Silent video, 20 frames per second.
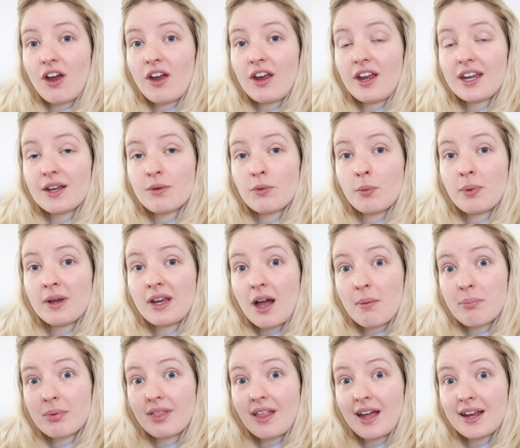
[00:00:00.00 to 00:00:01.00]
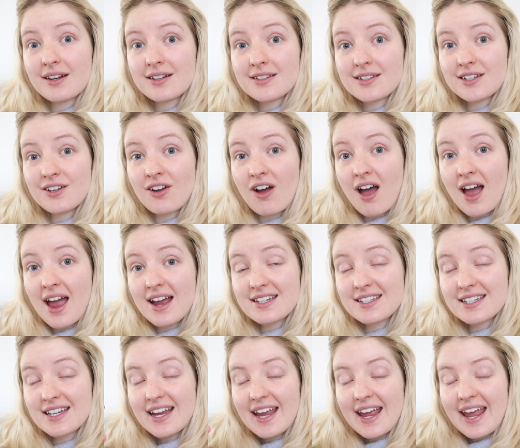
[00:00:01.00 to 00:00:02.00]
It will be up later tonight
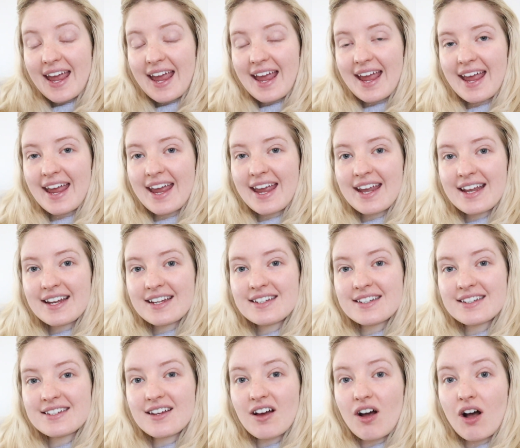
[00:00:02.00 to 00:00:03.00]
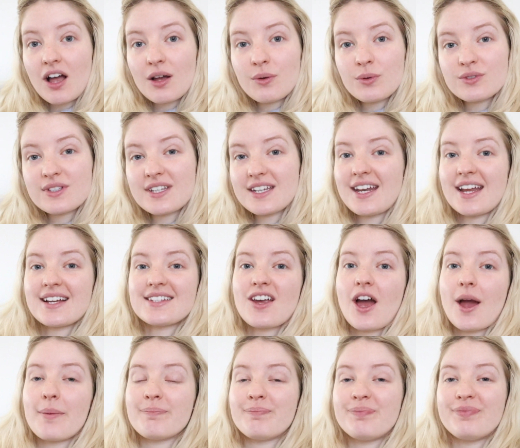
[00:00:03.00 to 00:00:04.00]
and I will see you next
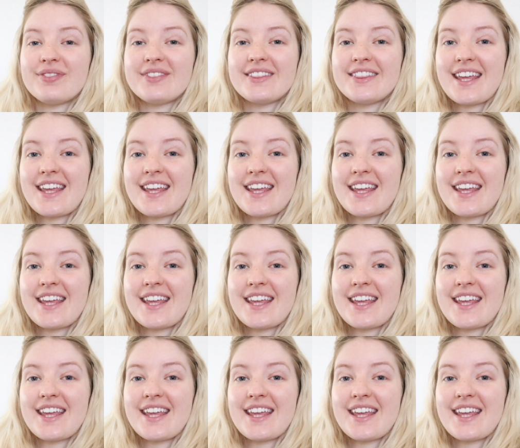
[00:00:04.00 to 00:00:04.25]
time.